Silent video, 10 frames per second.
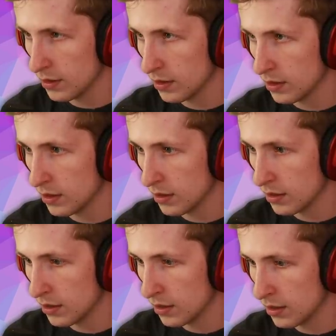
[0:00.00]

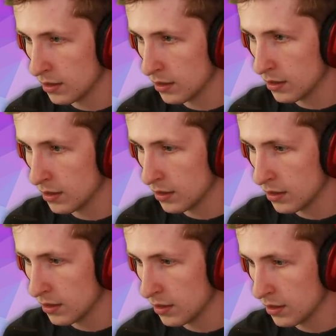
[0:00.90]

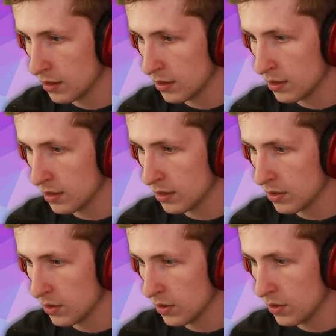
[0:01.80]

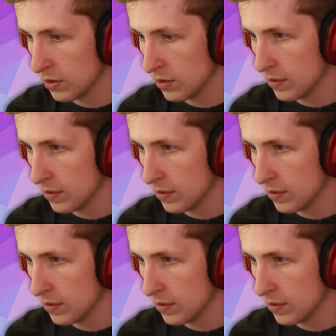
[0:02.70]
[no speech]